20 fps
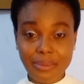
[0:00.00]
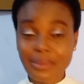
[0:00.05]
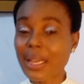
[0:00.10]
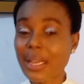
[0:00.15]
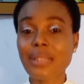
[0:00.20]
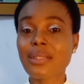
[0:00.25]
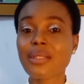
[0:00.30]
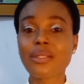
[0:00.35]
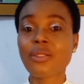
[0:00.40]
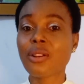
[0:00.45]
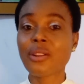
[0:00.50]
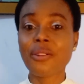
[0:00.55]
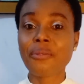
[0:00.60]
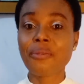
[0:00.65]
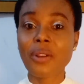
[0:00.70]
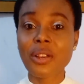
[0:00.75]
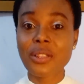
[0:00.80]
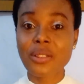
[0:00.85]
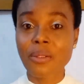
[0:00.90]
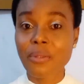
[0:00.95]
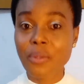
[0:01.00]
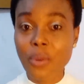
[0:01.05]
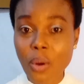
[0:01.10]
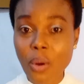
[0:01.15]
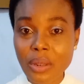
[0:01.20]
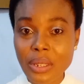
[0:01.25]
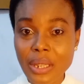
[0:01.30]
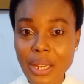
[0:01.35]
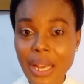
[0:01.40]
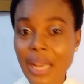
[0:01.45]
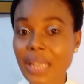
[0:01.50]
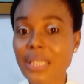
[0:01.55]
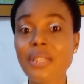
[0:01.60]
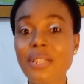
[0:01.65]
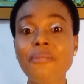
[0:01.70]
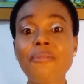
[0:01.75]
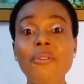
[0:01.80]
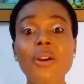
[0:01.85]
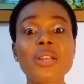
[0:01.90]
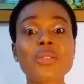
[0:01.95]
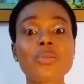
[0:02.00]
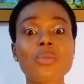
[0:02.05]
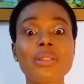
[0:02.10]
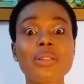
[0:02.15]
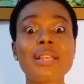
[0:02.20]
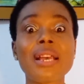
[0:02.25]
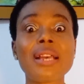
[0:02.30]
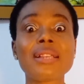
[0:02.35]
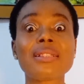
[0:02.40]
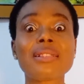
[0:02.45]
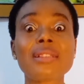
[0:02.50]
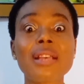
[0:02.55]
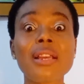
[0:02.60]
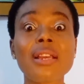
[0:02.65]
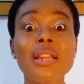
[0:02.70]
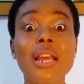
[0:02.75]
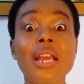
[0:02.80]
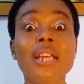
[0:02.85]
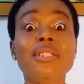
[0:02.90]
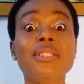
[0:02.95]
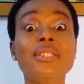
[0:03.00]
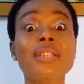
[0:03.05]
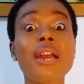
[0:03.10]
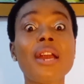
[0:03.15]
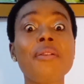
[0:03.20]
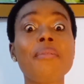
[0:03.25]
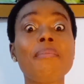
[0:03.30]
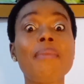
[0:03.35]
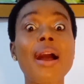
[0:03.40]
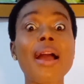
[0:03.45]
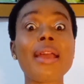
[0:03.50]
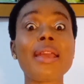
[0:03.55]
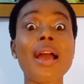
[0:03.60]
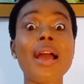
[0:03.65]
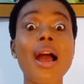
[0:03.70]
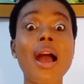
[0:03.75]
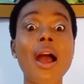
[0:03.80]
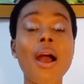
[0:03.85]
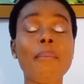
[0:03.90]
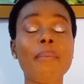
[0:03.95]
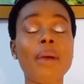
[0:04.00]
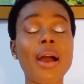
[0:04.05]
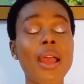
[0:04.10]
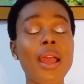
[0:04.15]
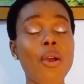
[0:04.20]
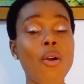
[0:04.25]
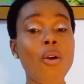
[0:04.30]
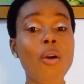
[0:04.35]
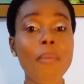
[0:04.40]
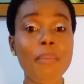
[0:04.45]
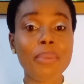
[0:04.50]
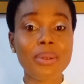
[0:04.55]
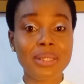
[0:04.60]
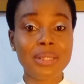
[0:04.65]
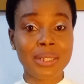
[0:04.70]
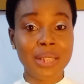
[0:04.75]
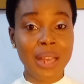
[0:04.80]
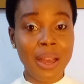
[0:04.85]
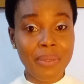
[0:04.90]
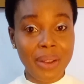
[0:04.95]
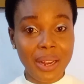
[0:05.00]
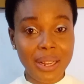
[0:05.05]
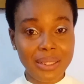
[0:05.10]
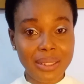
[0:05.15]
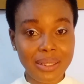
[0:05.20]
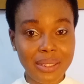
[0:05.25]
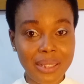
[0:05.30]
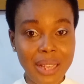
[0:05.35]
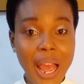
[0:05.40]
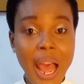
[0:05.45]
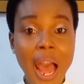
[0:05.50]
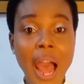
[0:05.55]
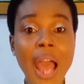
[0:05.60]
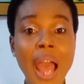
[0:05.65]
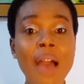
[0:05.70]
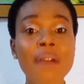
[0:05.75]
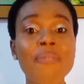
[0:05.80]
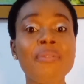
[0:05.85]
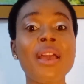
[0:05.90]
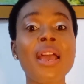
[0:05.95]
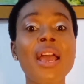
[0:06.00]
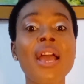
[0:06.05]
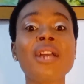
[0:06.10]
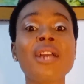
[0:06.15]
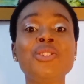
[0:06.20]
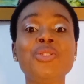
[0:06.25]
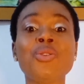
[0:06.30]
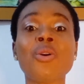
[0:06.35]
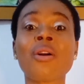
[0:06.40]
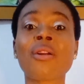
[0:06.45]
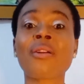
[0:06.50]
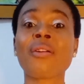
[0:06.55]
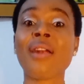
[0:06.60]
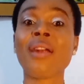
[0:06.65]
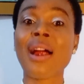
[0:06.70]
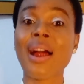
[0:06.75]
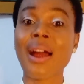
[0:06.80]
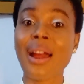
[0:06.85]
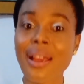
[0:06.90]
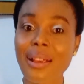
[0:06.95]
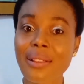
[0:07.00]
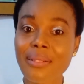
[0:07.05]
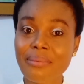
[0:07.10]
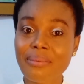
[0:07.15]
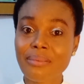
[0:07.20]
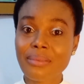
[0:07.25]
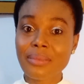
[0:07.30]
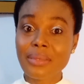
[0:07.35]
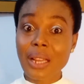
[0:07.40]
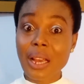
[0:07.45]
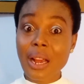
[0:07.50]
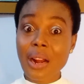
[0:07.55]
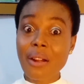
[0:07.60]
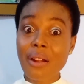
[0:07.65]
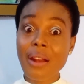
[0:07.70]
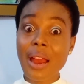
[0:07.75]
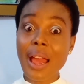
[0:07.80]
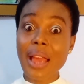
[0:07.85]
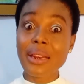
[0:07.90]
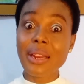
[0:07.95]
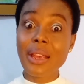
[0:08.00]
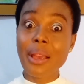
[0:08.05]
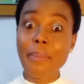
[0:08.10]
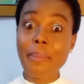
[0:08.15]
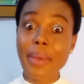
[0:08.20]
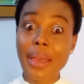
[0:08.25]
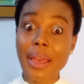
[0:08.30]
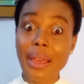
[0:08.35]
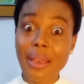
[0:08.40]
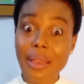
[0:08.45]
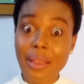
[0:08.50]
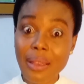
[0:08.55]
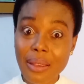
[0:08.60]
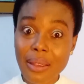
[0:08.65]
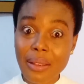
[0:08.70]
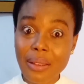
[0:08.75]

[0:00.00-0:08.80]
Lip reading: That is not the voice of God. The voice was heard saying, "Jeremiah, my humble servant, I have heard your cry. Cry, nebe.